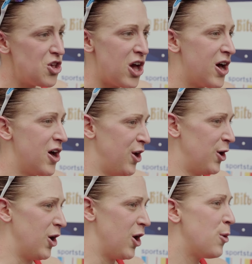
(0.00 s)
Yeah,
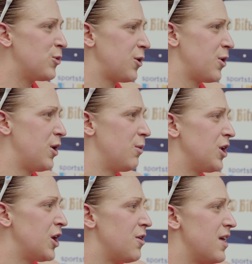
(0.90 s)
I, I hope so. I,
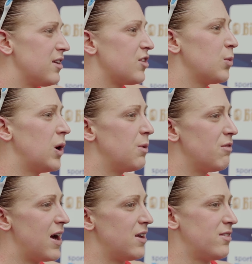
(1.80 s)
you know, that's why we
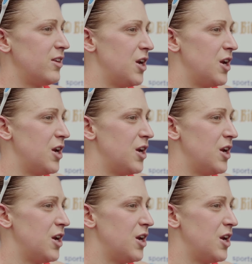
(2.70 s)
race.